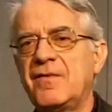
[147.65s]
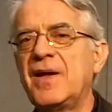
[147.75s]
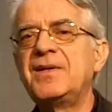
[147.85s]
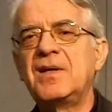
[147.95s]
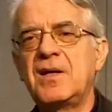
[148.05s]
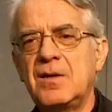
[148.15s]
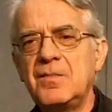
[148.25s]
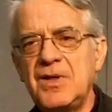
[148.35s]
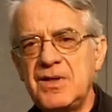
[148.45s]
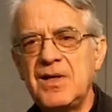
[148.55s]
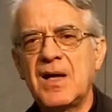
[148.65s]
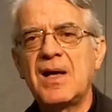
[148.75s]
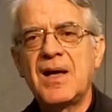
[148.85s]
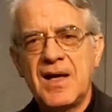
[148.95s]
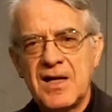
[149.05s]
Vatican media
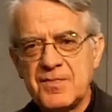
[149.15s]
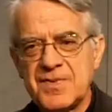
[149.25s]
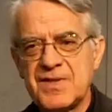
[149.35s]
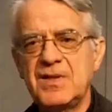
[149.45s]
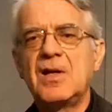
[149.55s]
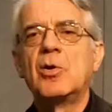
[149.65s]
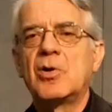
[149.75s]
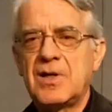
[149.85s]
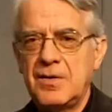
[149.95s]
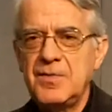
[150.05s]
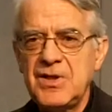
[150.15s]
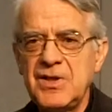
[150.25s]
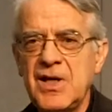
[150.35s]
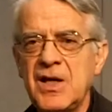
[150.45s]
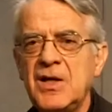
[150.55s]
helps the local
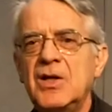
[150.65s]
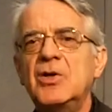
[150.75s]
media